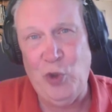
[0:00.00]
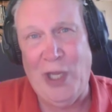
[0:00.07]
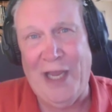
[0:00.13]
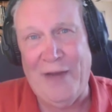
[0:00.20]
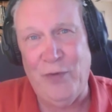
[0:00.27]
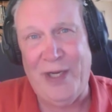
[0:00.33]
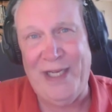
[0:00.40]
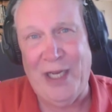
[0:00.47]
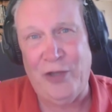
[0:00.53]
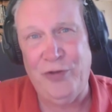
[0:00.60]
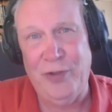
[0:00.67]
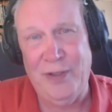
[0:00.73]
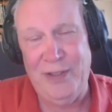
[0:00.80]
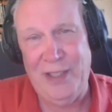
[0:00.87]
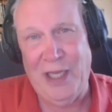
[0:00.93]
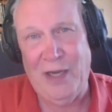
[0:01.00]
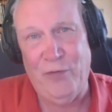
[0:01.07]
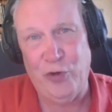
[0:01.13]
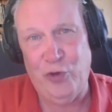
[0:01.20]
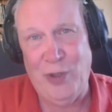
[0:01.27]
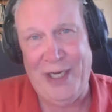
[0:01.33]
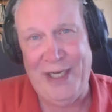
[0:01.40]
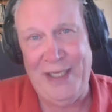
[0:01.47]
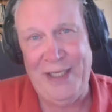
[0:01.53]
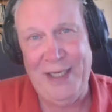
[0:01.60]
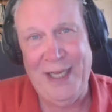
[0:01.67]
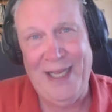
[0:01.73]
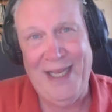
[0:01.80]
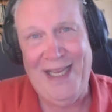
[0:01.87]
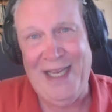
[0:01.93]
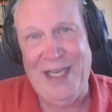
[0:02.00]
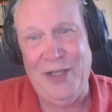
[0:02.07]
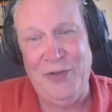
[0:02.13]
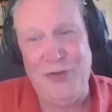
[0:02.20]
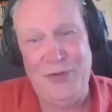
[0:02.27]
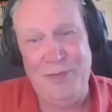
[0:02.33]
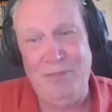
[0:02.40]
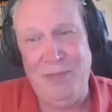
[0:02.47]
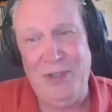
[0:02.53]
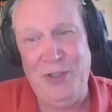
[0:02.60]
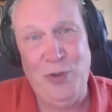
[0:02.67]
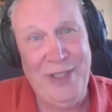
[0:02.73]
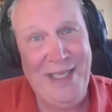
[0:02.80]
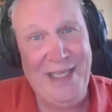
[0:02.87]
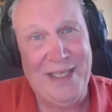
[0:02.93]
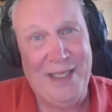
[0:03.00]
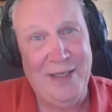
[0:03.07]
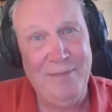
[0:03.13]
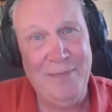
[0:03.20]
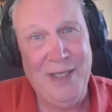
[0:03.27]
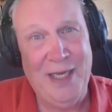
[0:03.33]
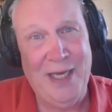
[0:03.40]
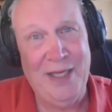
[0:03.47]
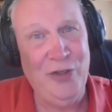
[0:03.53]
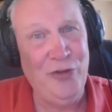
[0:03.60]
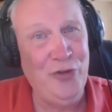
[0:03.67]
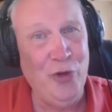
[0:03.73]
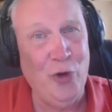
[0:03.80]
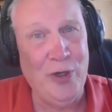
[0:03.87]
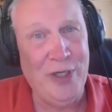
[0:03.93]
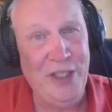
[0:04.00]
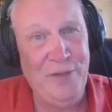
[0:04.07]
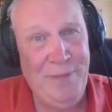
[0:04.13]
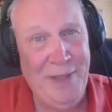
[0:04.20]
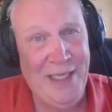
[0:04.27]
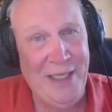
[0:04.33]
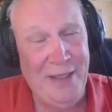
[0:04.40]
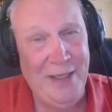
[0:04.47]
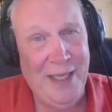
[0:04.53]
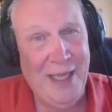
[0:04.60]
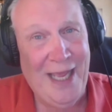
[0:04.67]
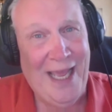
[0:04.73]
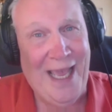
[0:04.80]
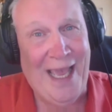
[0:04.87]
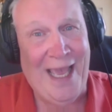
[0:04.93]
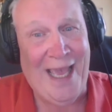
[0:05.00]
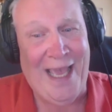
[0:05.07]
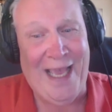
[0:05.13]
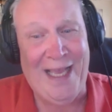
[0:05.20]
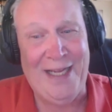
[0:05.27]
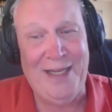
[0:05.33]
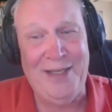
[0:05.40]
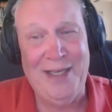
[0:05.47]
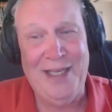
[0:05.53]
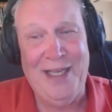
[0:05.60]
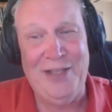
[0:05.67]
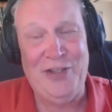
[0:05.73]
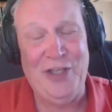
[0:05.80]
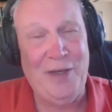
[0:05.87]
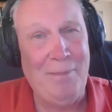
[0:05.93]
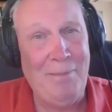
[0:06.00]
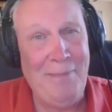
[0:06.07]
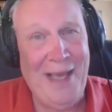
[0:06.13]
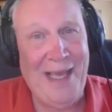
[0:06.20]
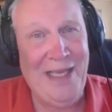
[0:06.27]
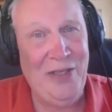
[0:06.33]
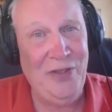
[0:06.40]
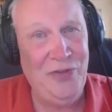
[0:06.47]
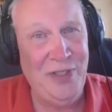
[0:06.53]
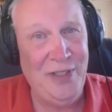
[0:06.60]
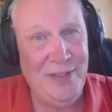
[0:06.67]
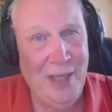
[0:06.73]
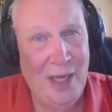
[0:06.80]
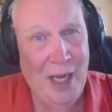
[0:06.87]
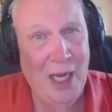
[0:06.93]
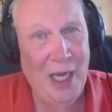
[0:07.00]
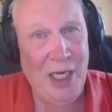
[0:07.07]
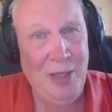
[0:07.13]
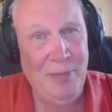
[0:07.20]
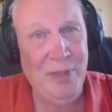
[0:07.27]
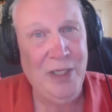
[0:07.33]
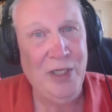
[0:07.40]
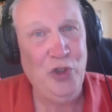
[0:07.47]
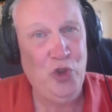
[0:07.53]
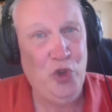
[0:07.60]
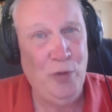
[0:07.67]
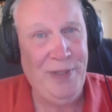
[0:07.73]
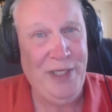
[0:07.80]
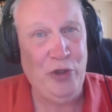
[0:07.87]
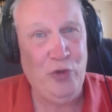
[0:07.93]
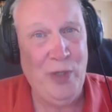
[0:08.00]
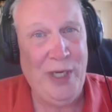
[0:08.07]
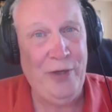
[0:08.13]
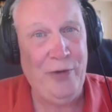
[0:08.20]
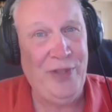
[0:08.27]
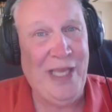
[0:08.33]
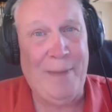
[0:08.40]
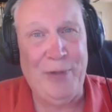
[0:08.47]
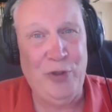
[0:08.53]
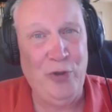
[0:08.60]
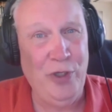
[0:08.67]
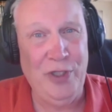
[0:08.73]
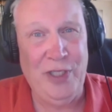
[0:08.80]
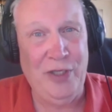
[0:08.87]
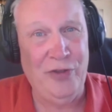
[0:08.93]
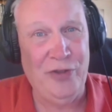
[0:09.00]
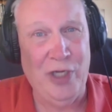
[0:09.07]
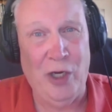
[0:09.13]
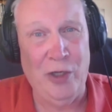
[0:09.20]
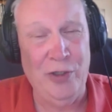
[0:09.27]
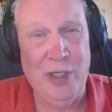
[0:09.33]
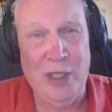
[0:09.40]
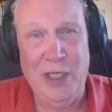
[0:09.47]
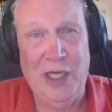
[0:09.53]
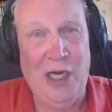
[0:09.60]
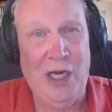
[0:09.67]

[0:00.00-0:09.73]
you have right now for trading is unique, historically speaking. And it's an amazing time to be a trader. The opportunities are